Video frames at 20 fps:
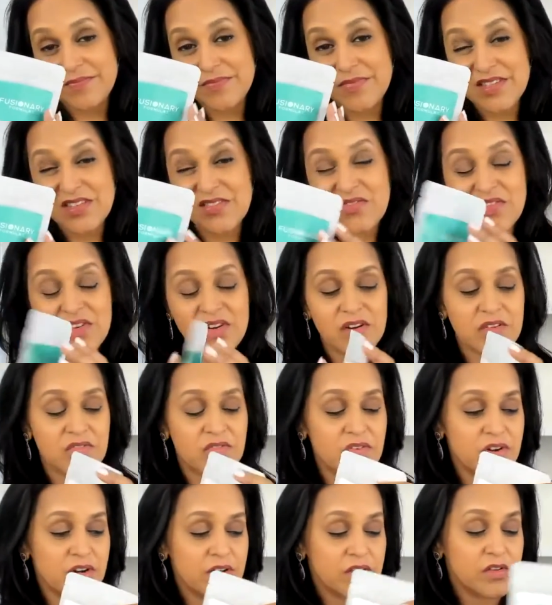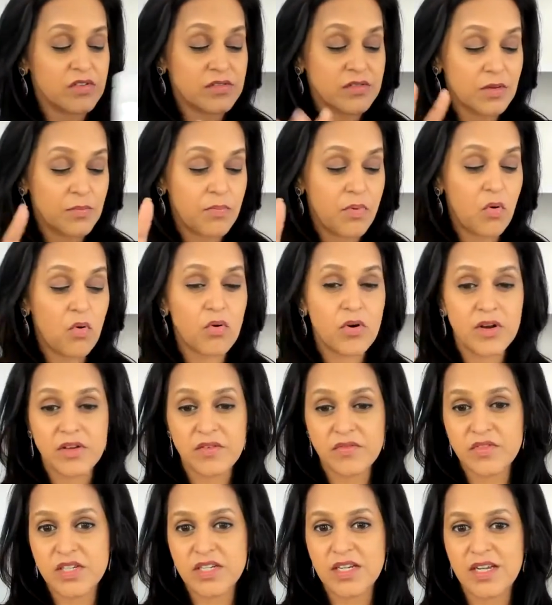It's a very, very
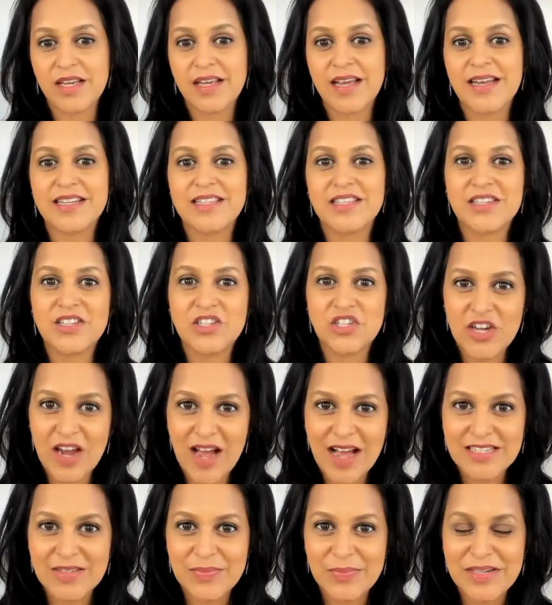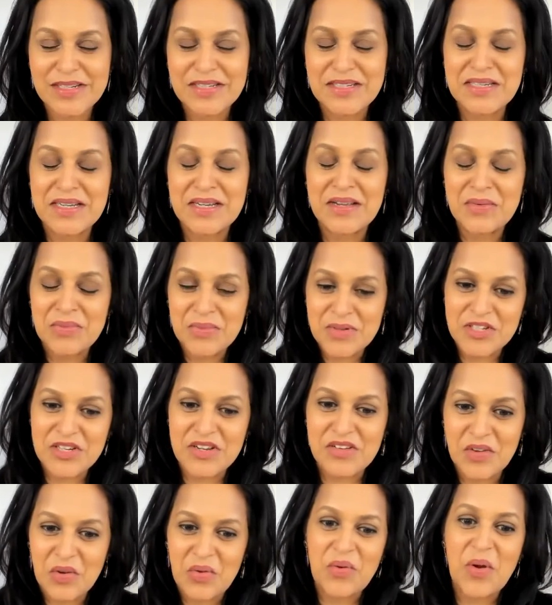supportive tea. And it's a jasmine tea, which
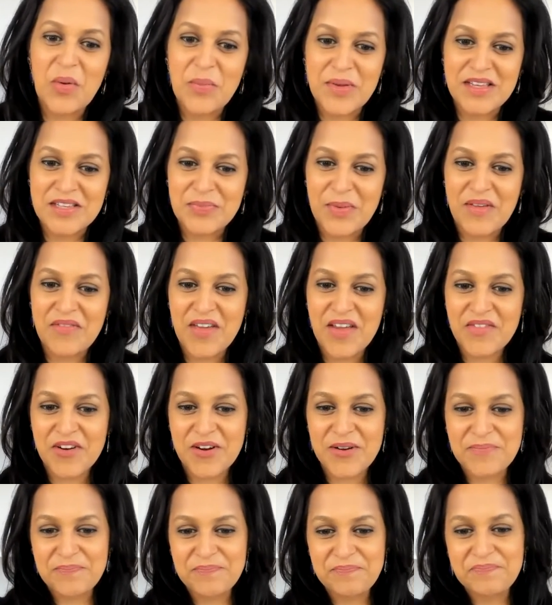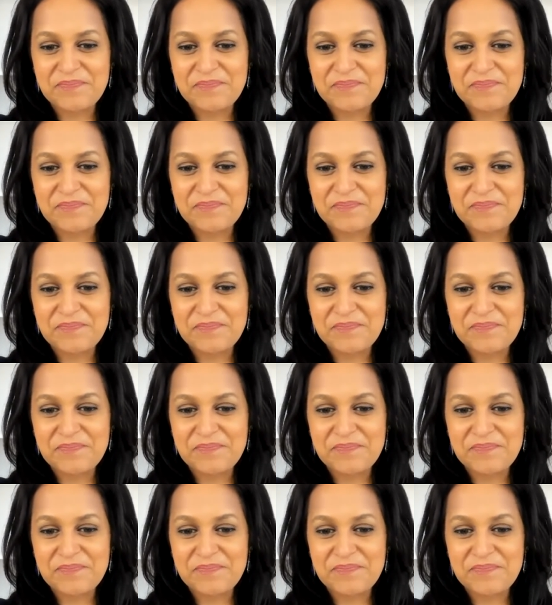if you know me is my favorite.